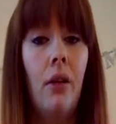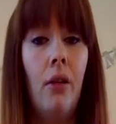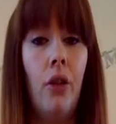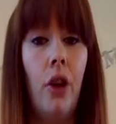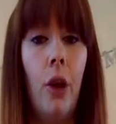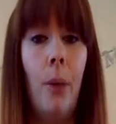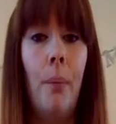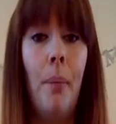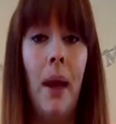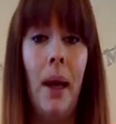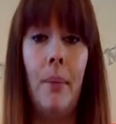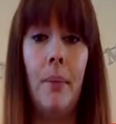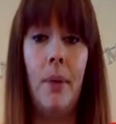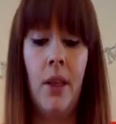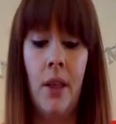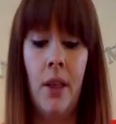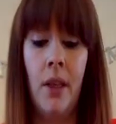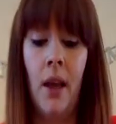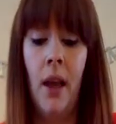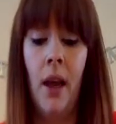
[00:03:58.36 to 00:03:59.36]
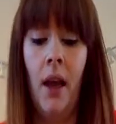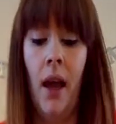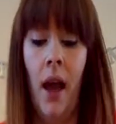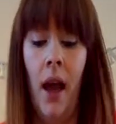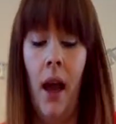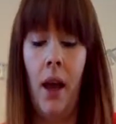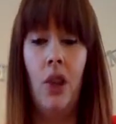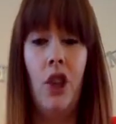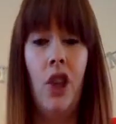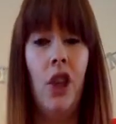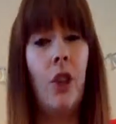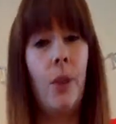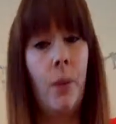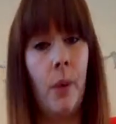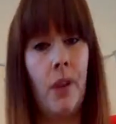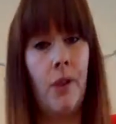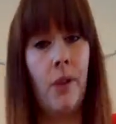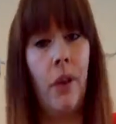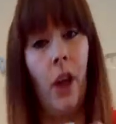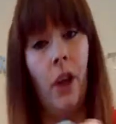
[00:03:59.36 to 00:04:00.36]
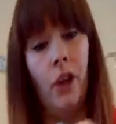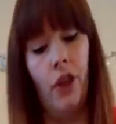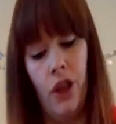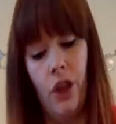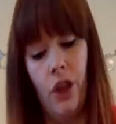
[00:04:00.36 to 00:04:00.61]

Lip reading: bibs. She does ones for girls,